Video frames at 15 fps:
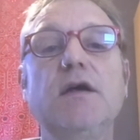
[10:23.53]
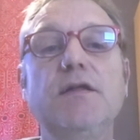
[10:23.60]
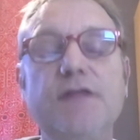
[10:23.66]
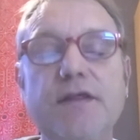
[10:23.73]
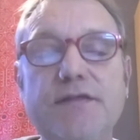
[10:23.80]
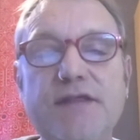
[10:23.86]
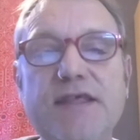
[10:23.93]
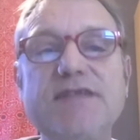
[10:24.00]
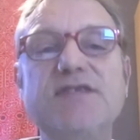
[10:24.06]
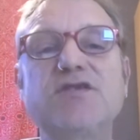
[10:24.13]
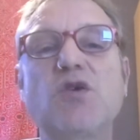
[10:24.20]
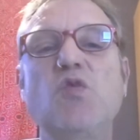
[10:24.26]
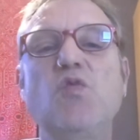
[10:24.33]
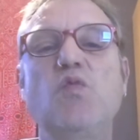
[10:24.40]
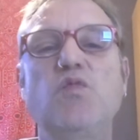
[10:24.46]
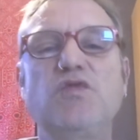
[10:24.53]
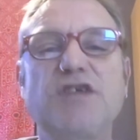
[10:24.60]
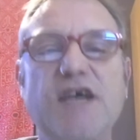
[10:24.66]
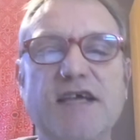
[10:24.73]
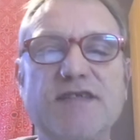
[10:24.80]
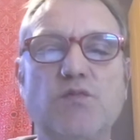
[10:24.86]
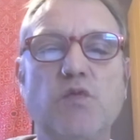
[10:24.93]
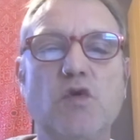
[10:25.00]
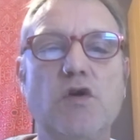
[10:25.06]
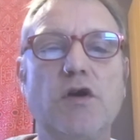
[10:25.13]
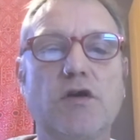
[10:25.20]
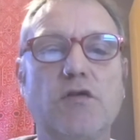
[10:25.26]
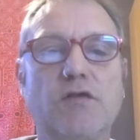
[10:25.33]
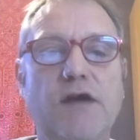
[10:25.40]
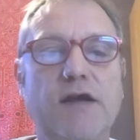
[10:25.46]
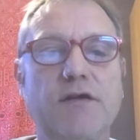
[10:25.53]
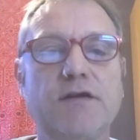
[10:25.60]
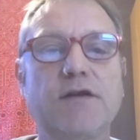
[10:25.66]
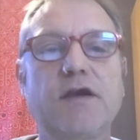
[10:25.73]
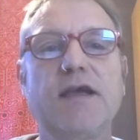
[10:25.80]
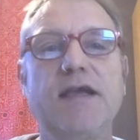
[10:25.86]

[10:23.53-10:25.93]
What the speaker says: that things don't just work around